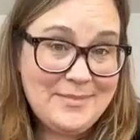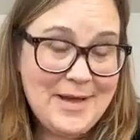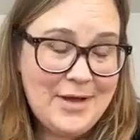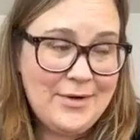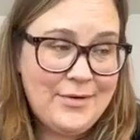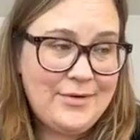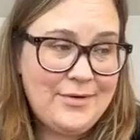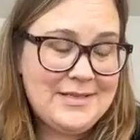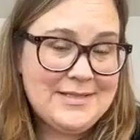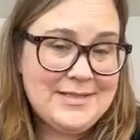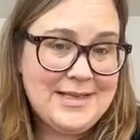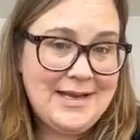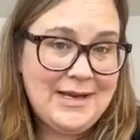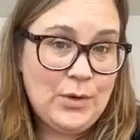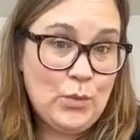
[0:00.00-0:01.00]
about, is
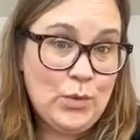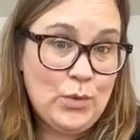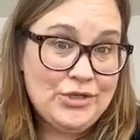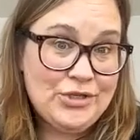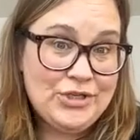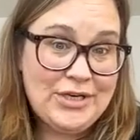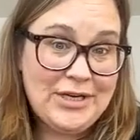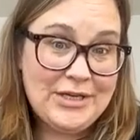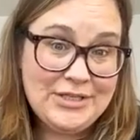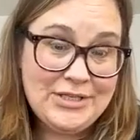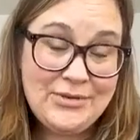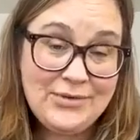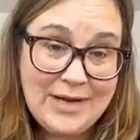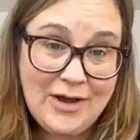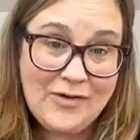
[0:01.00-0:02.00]
like, what should I
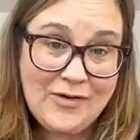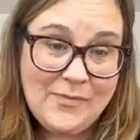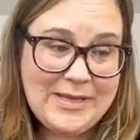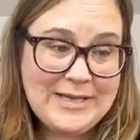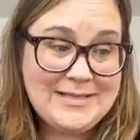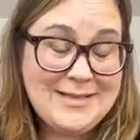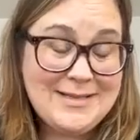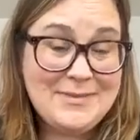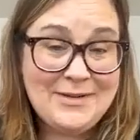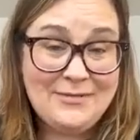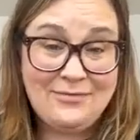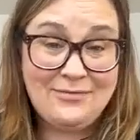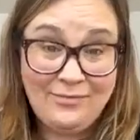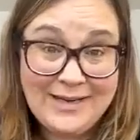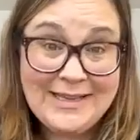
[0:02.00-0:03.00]
do now? Because some stuff
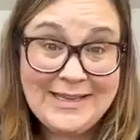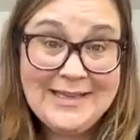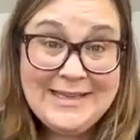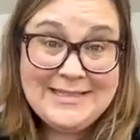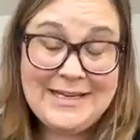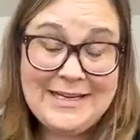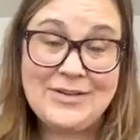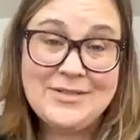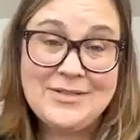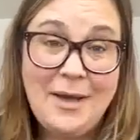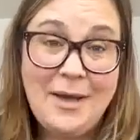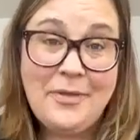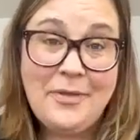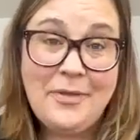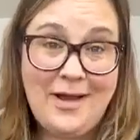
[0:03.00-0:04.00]
really tears
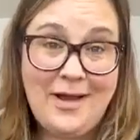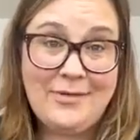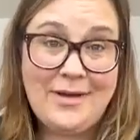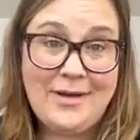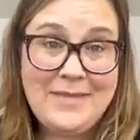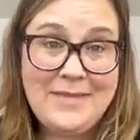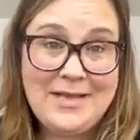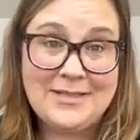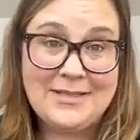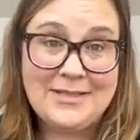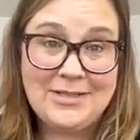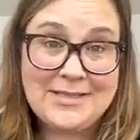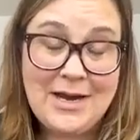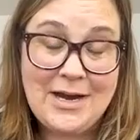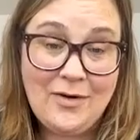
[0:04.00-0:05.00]
up the ground and makes it
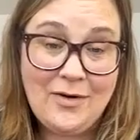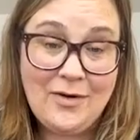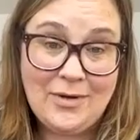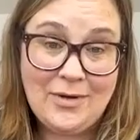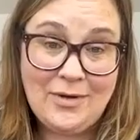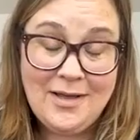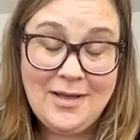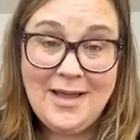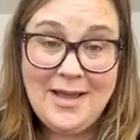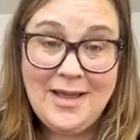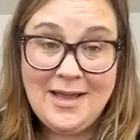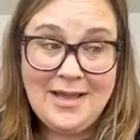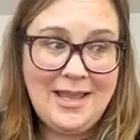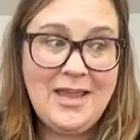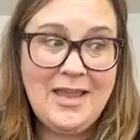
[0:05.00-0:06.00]
look terrible,
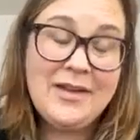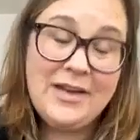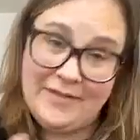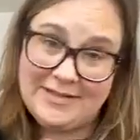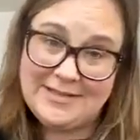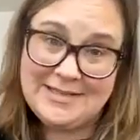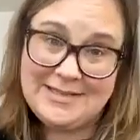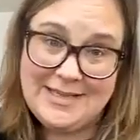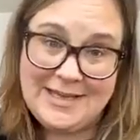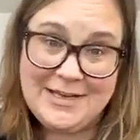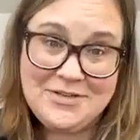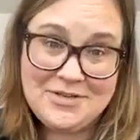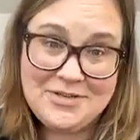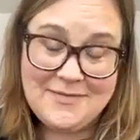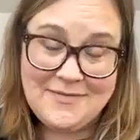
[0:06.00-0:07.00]
even if it's in the
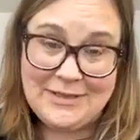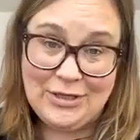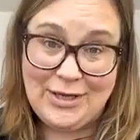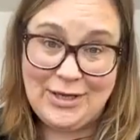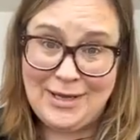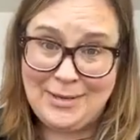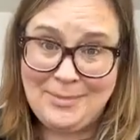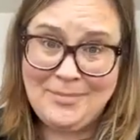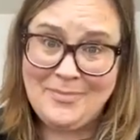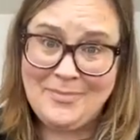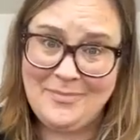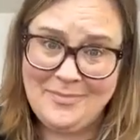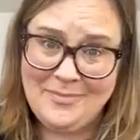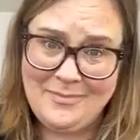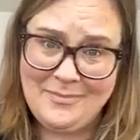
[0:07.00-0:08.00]
interest of it looking
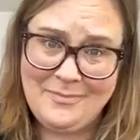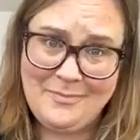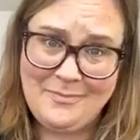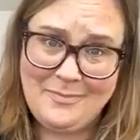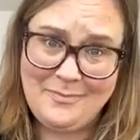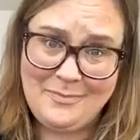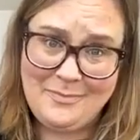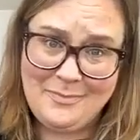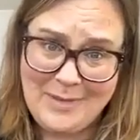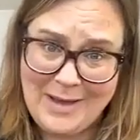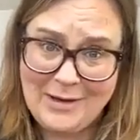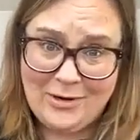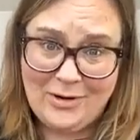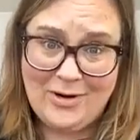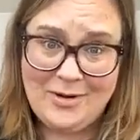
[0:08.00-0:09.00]

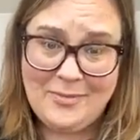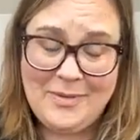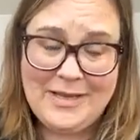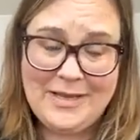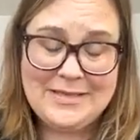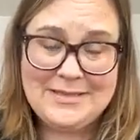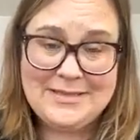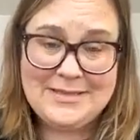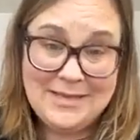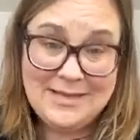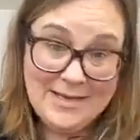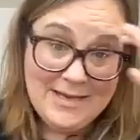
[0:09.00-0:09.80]
better. Because